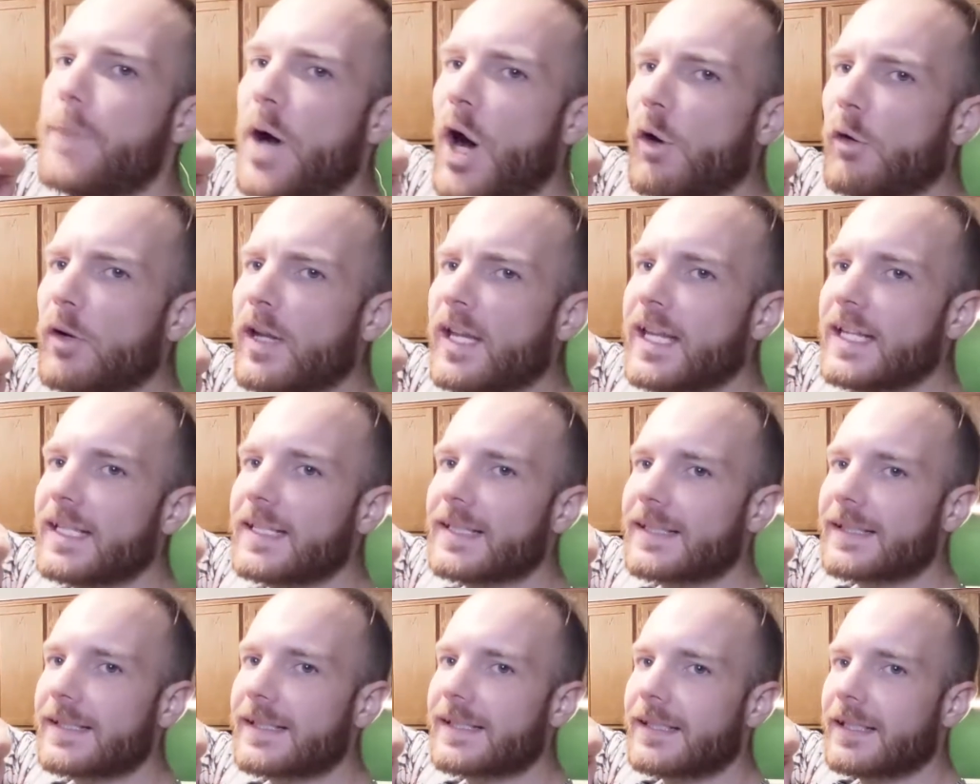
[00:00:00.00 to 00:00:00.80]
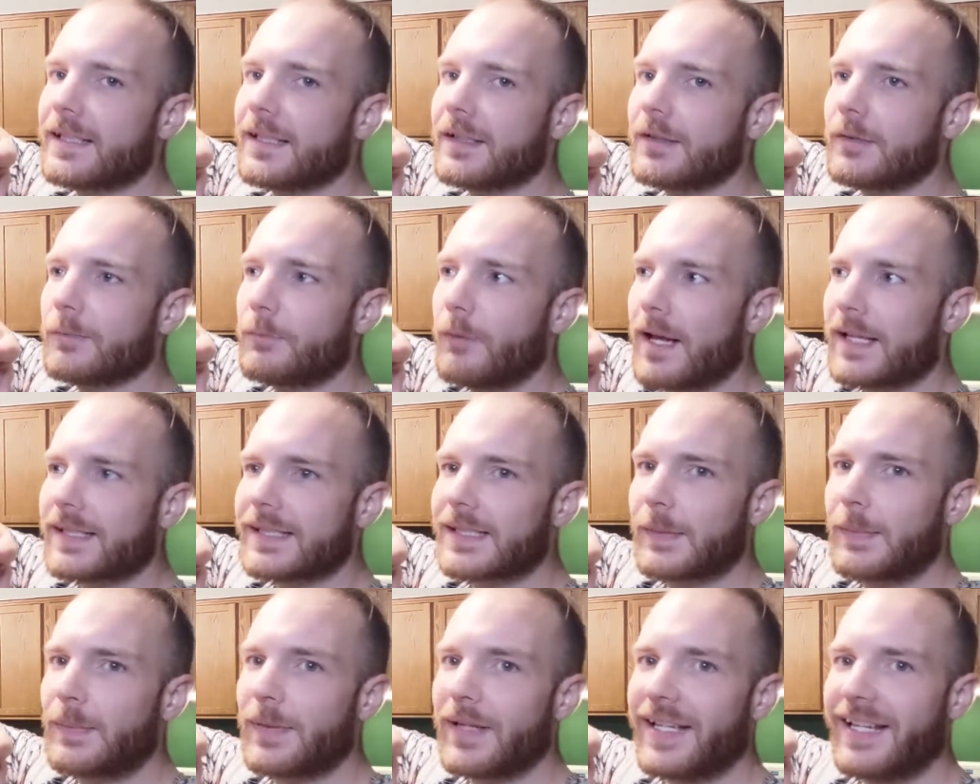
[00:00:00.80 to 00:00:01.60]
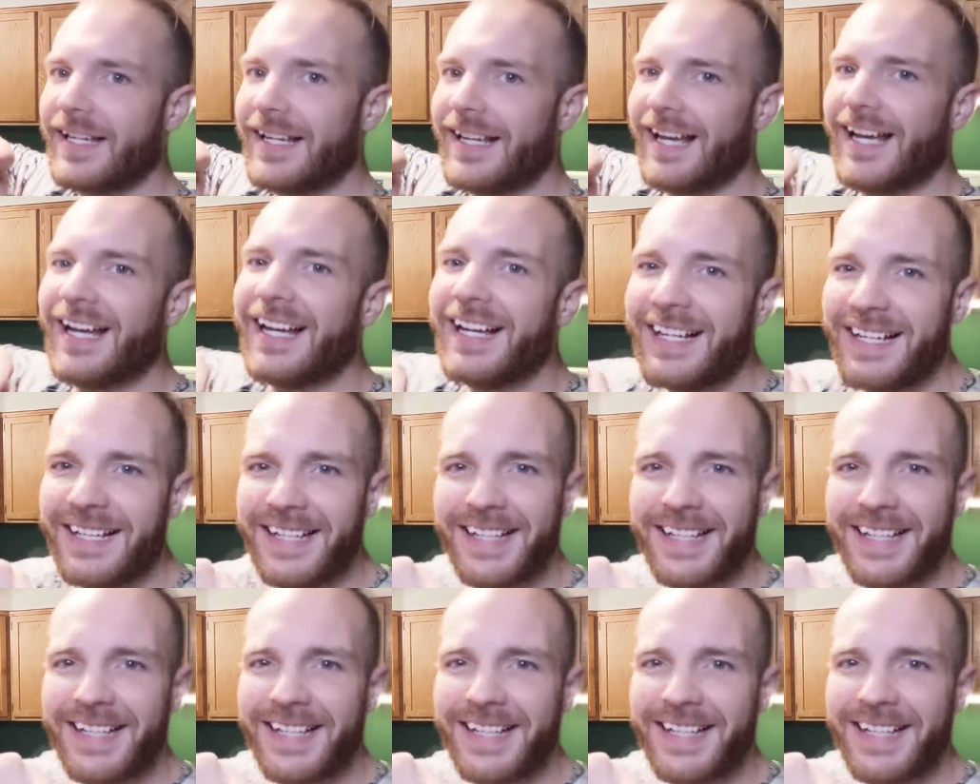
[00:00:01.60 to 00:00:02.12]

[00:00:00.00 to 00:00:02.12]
Bonus recipe!